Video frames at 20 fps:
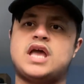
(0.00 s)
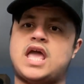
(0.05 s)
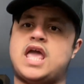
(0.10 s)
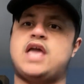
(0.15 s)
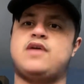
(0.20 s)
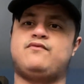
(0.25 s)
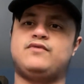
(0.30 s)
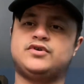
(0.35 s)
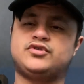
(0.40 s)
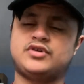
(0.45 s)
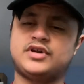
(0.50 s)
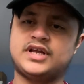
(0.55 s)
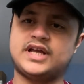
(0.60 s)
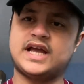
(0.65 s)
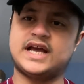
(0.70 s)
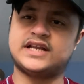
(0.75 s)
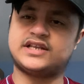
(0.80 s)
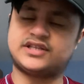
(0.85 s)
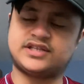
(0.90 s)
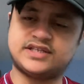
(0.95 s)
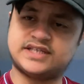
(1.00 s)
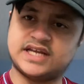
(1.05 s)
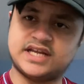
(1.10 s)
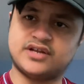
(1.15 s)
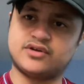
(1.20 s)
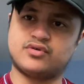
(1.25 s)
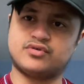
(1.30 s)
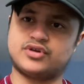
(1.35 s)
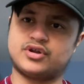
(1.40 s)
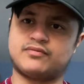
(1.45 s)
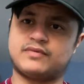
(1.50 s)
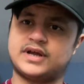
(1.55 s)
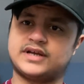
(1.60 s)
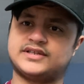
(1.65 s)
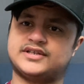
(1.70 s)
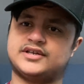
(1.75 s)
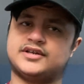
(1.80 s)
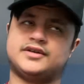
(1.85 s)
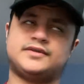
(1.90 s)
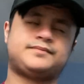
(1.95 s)
If we're trying to get a technical
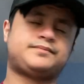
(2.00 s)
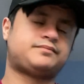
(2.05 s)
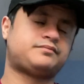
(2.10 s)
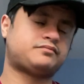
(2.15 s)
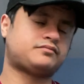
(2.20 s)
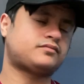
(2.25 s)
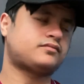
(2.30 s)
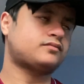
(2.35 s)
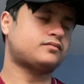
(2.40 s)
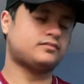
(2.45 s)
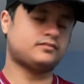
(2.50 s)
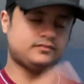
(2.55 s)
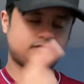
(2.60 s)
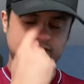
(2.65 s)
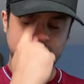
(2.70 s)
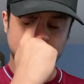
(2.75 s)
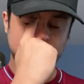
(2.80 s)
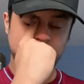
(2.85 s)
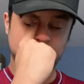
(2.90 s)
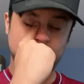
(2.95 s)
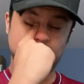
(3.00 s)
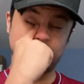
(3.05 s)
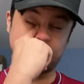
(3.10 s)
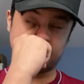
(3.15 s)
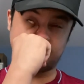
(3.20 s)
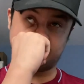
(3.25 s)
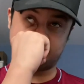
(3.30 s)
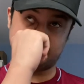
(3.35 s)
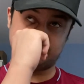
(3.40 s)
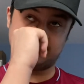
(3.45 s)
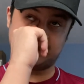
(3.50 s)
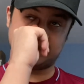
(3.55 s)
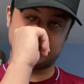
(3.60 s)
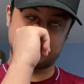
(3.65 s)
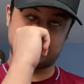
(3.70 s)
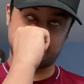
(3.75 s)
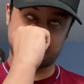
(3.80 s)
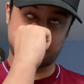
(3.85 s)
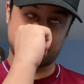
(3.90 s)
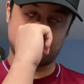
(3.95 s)
director which I'm assuming is
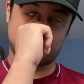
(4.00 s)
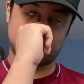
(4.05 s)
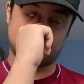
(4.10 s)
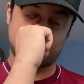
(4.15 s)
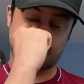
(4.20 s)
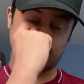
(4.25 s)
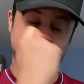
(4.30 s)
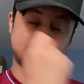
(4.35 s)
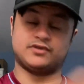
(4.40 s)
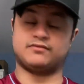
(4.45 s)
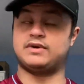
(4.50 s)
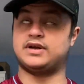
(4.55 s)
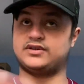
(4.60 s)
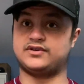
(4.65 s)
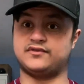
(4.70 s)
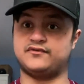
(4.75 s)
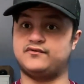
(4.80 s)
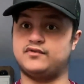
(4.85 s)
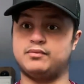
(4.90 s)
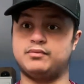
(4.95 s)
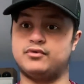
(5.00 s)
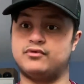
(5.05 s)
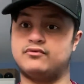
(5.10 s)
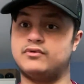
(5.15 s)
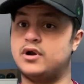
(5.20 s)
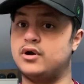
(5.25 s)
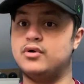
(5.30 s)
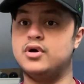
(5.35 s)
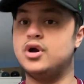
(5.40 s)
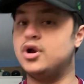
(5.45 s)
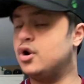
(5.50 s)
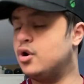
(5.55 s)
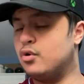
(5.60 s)
going to play the role of a director football role.